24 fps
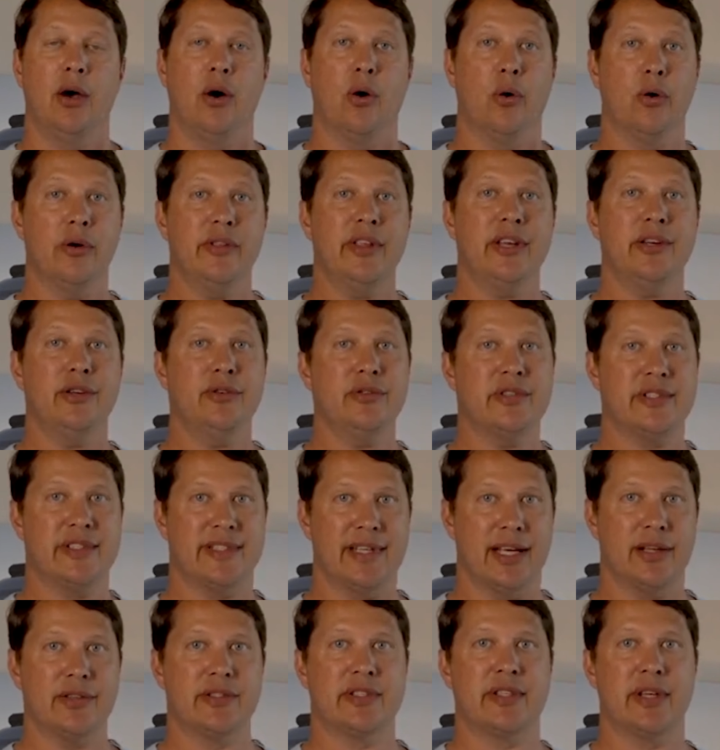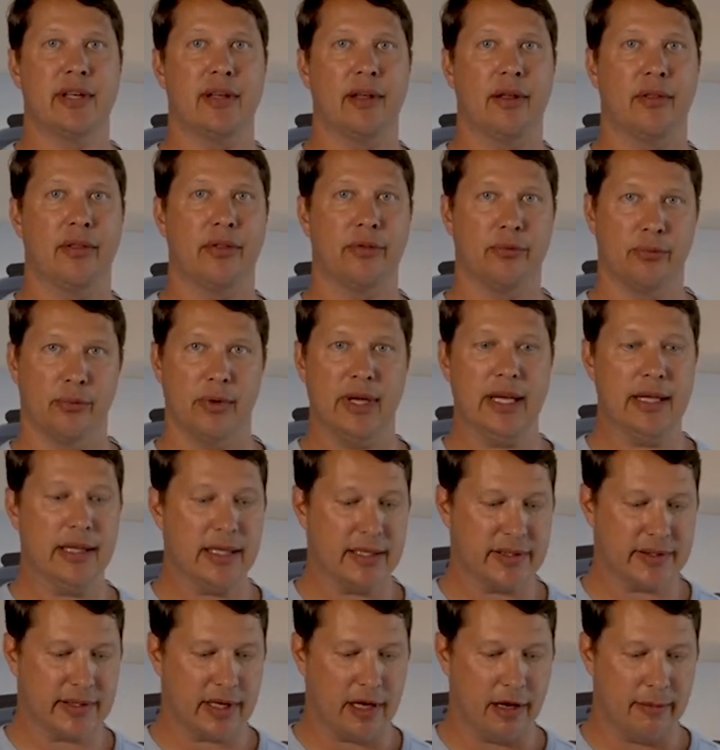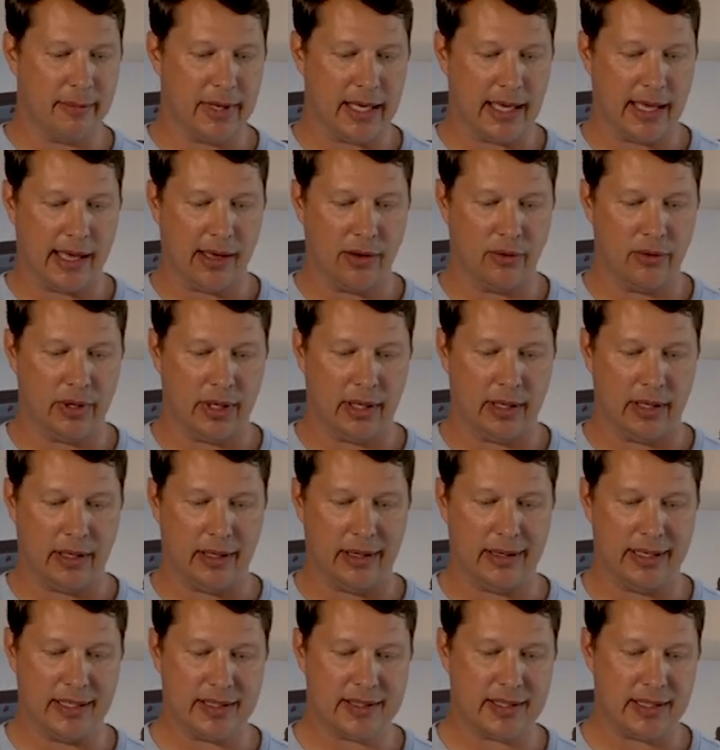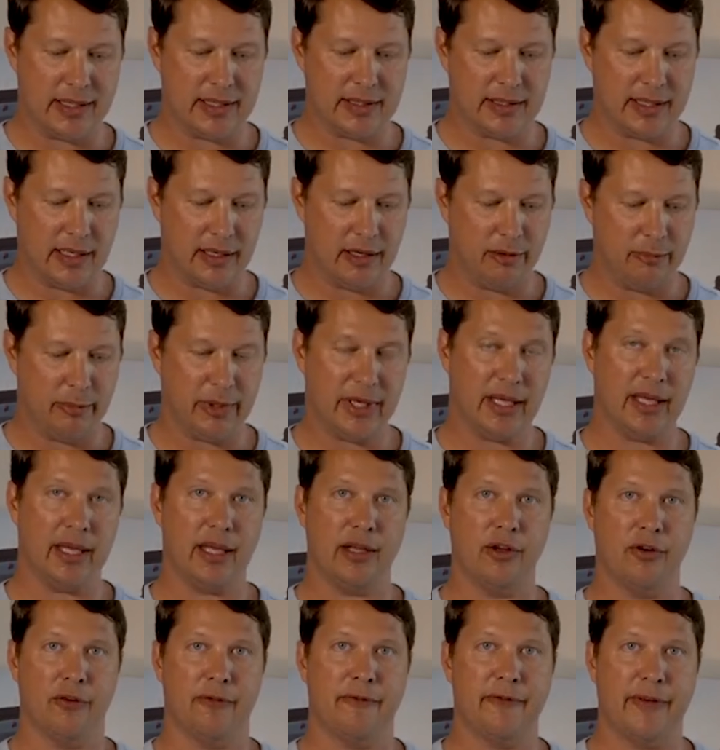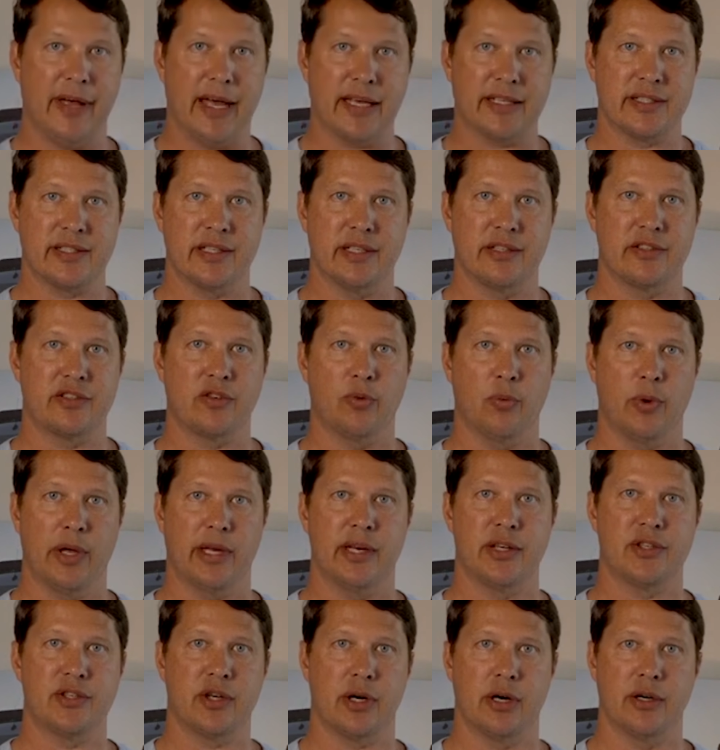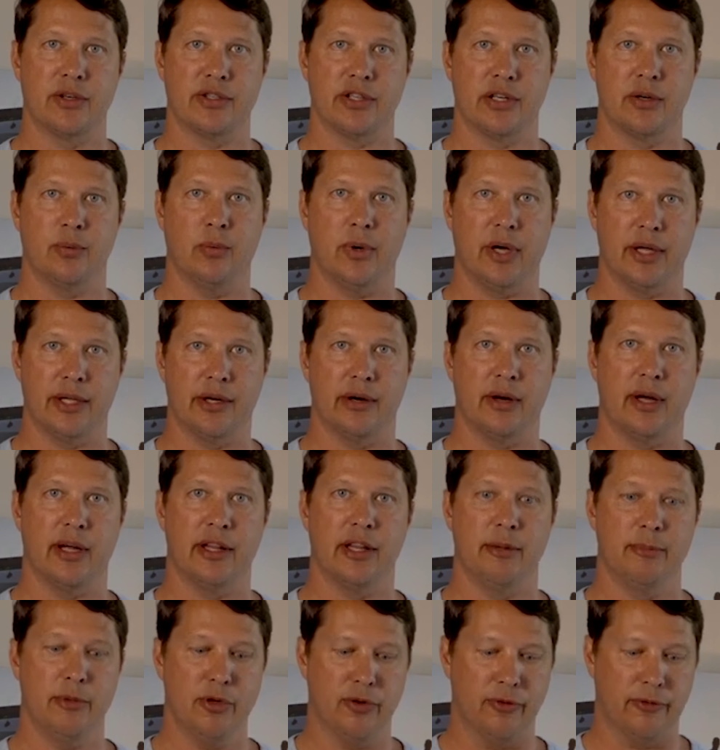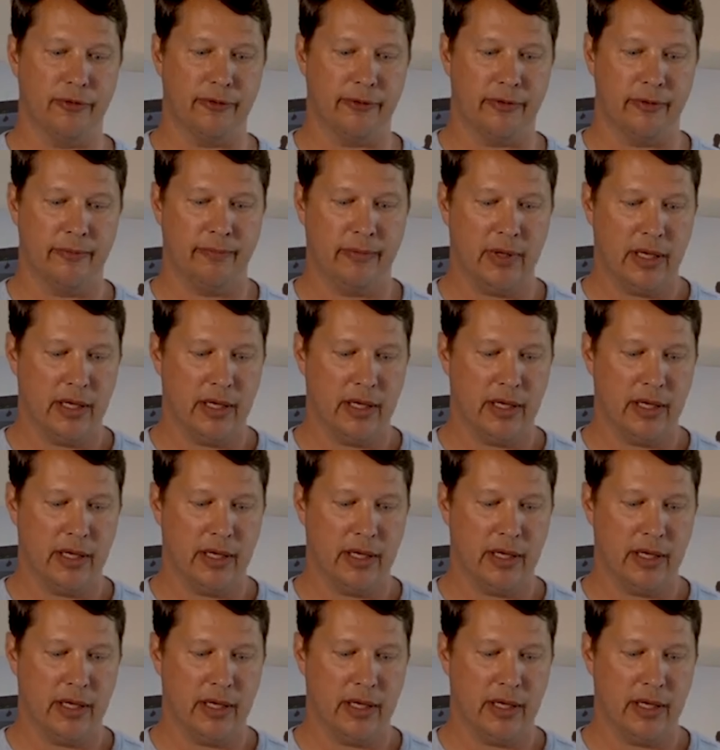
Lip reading: or the new Delta 3 that's coming out, this is going to be your fastest way to charge it while you're on the move.